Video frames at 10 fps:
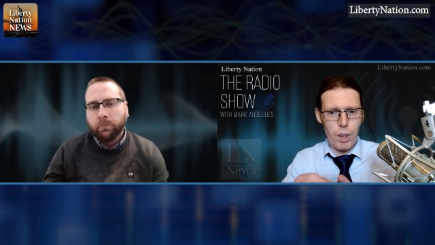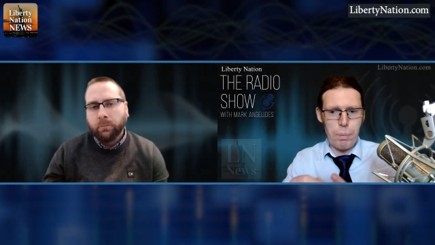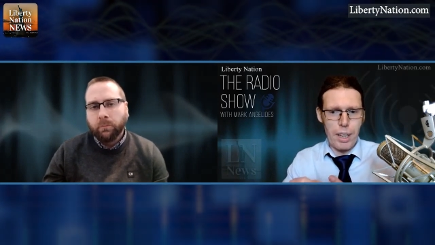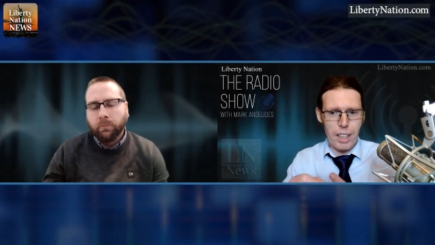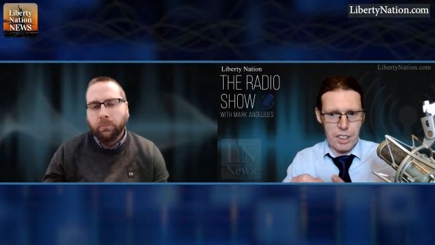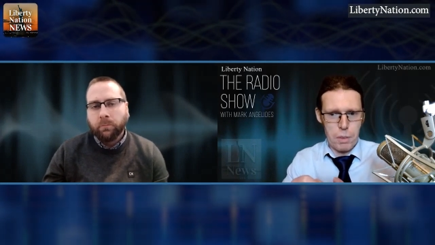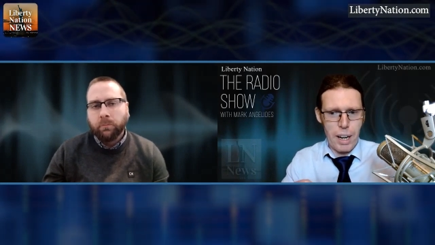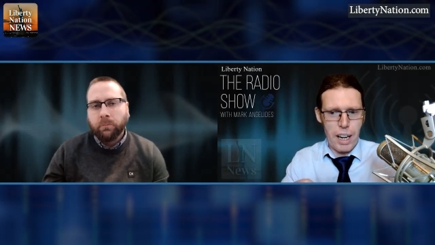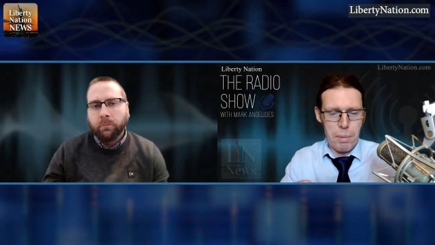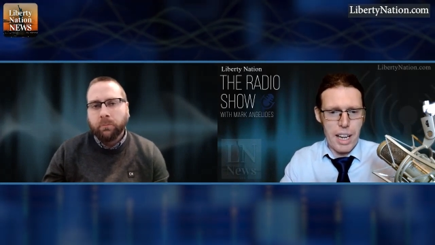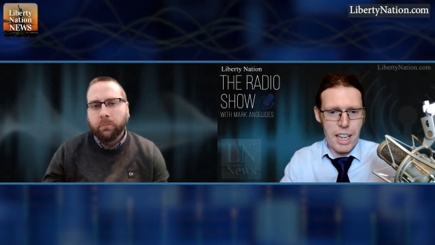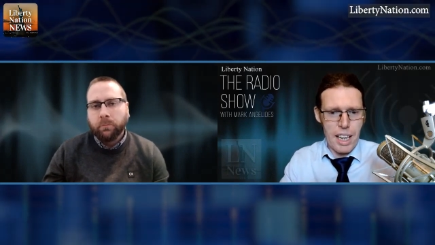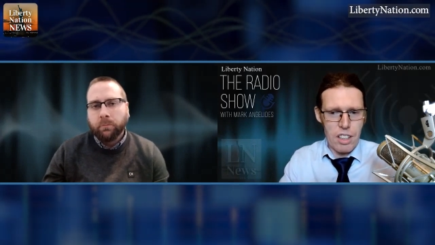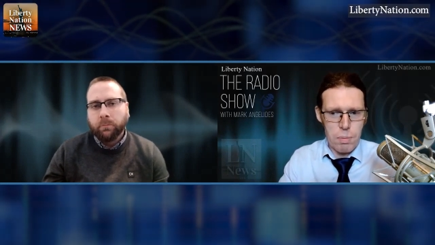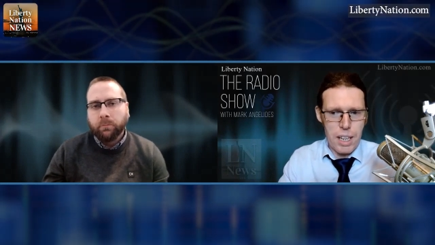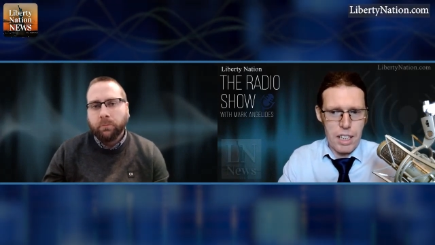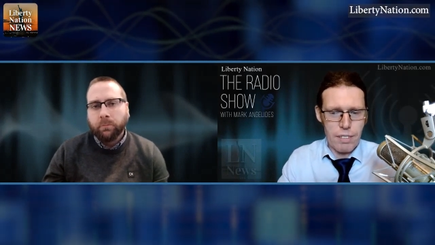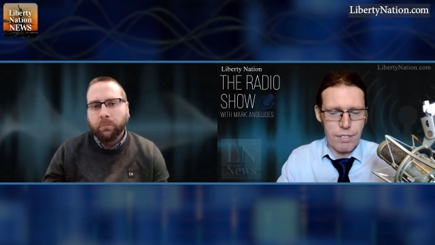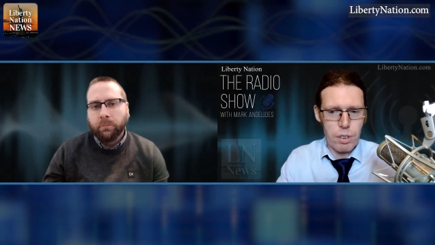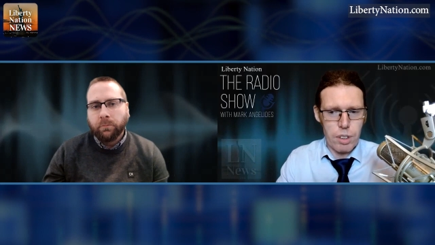Speaker 1: one person is barely making ends meet
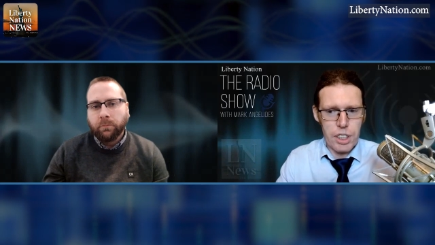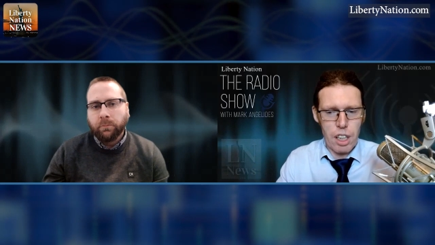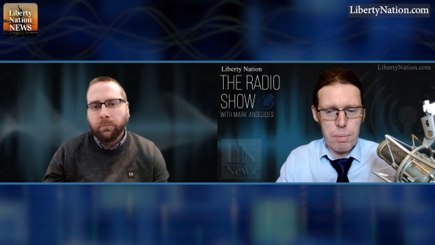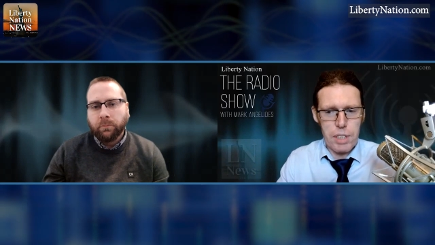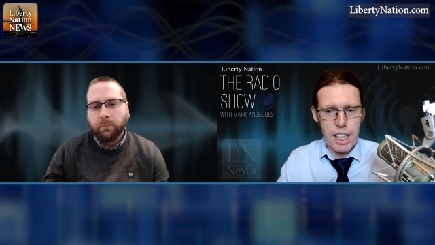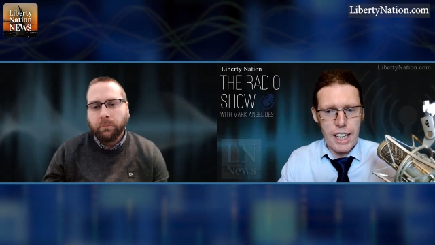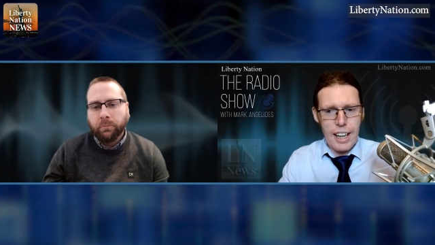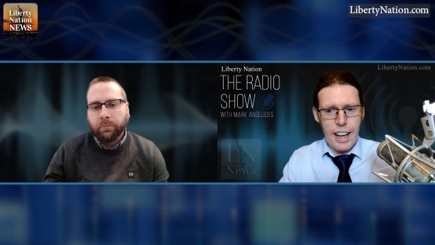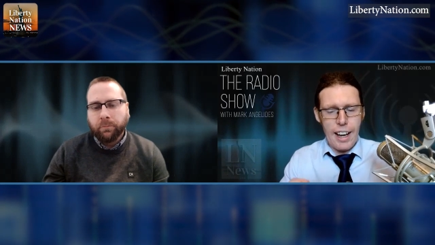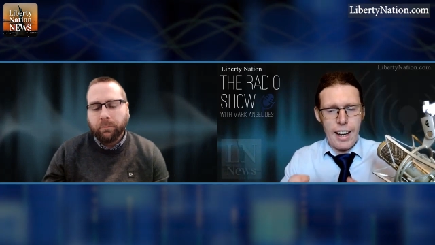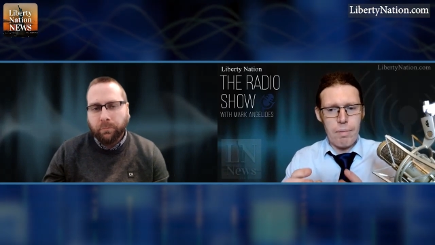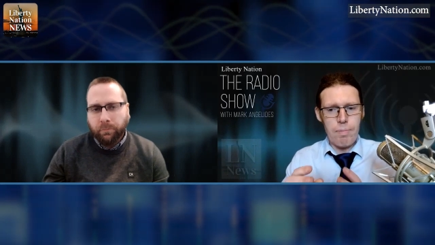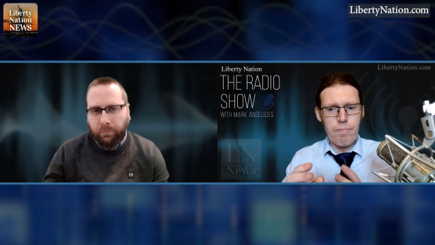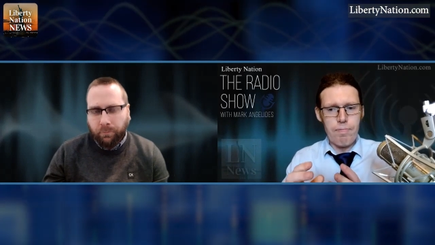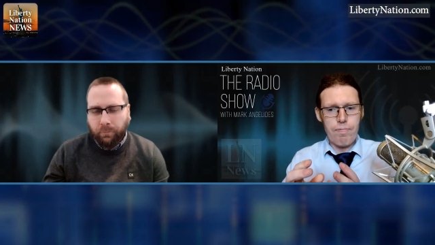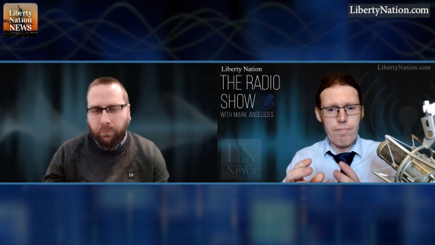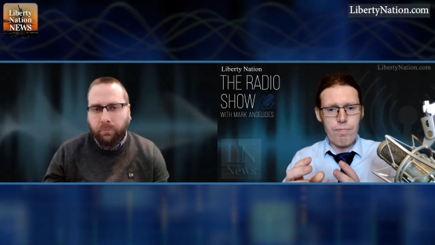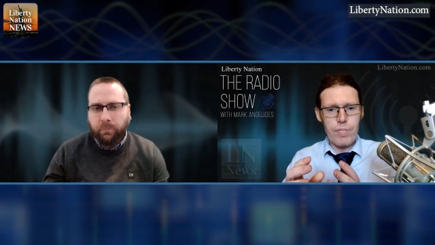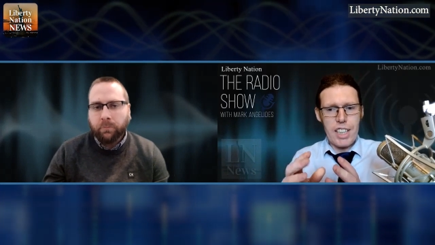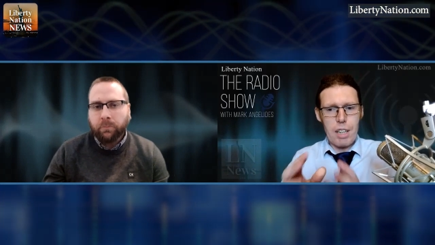on four jobs. Um,
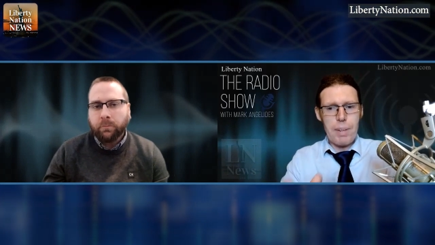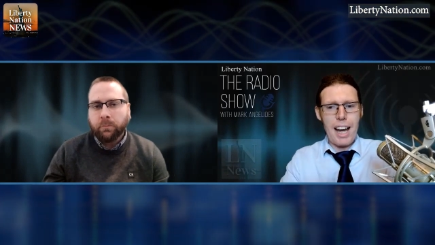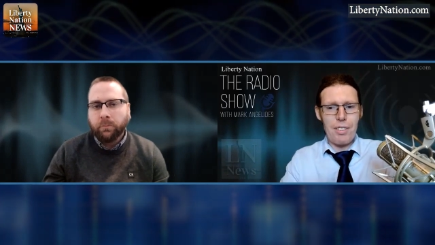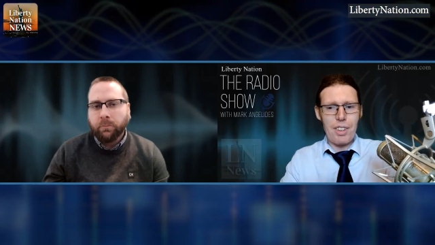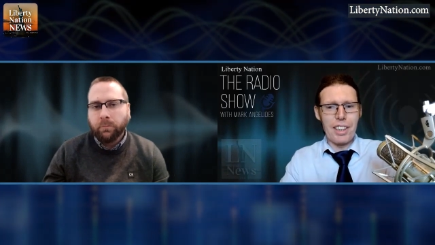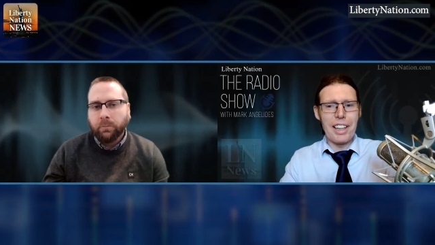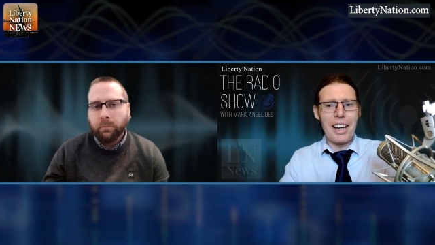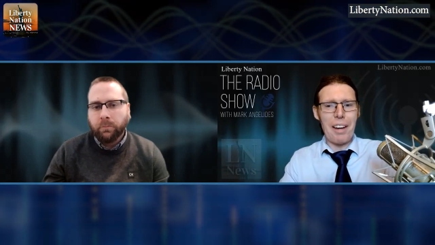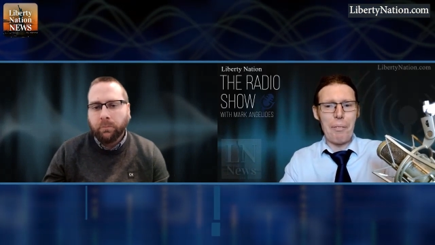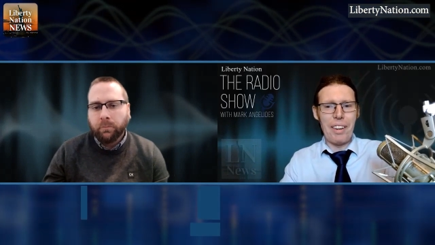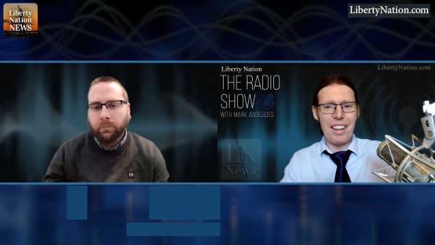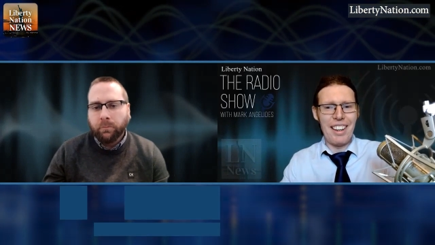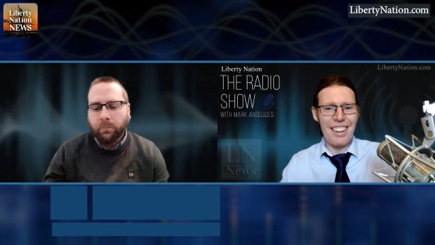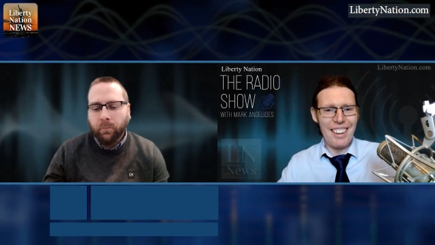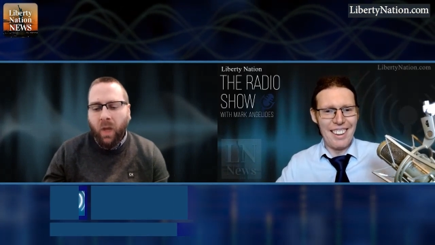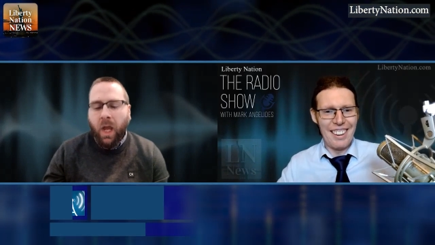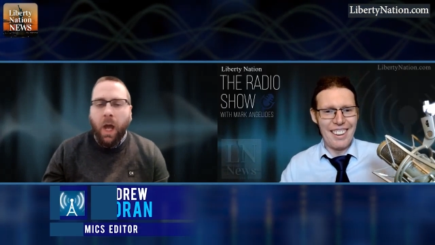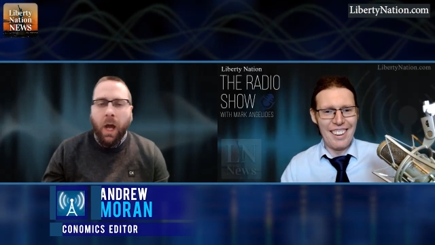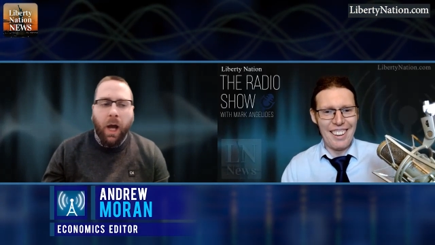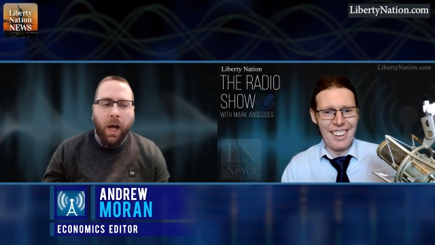tell me how wrong I am.
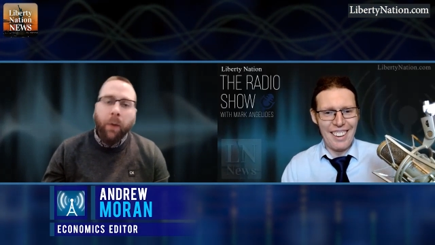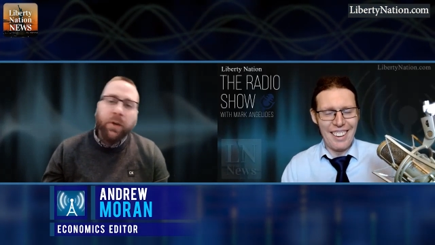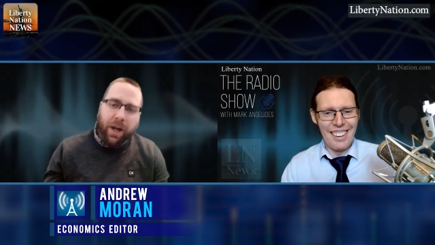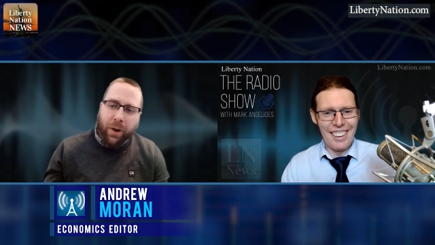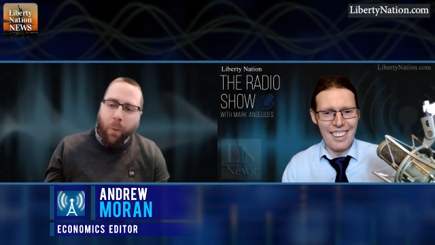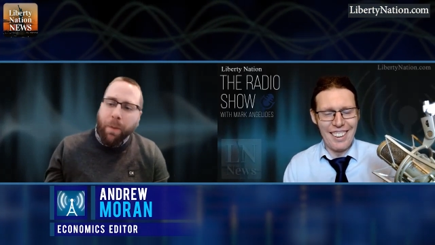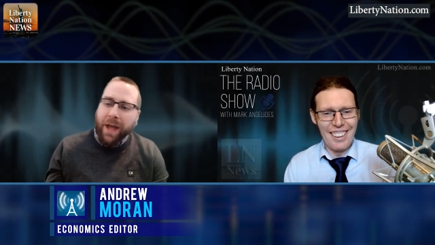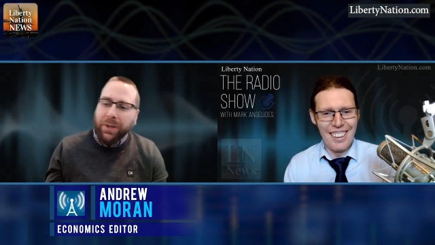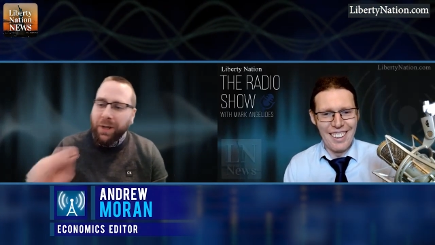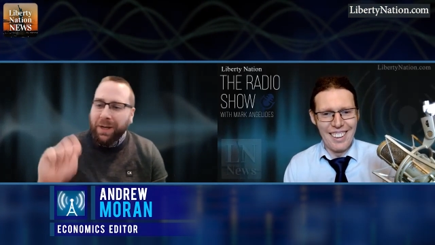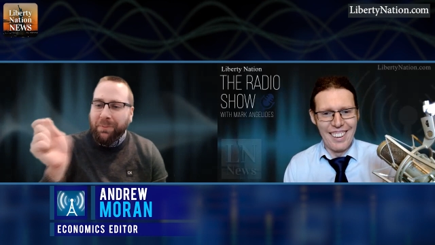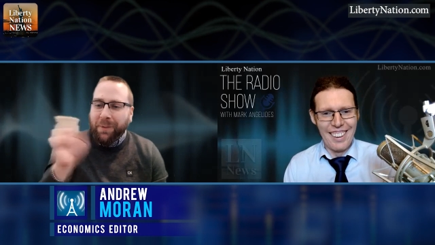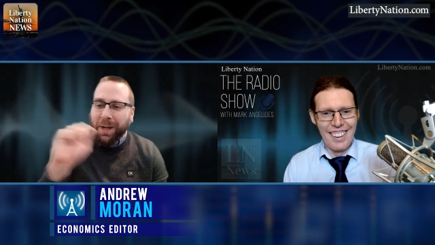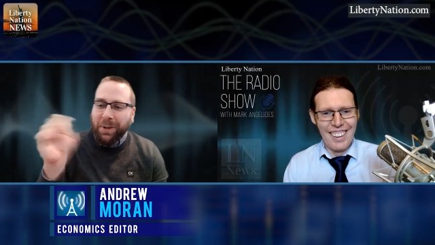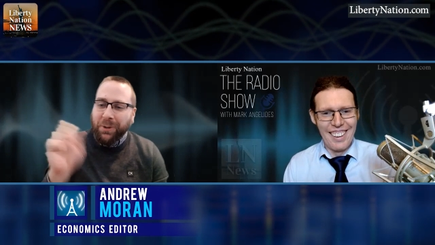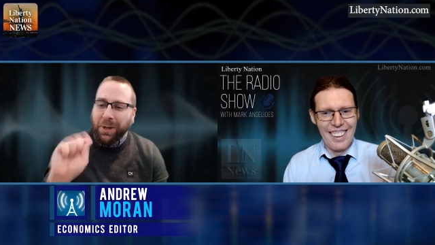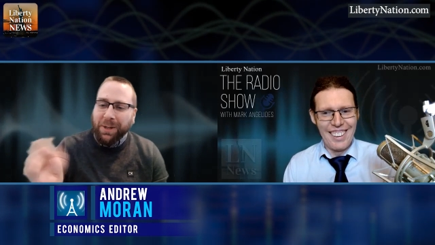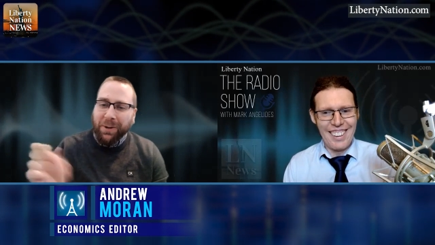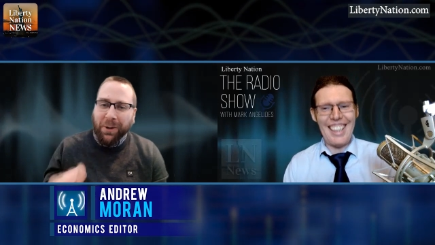
Speaker 2: Uh, I wish I had a notepad so I could, I could jot it all.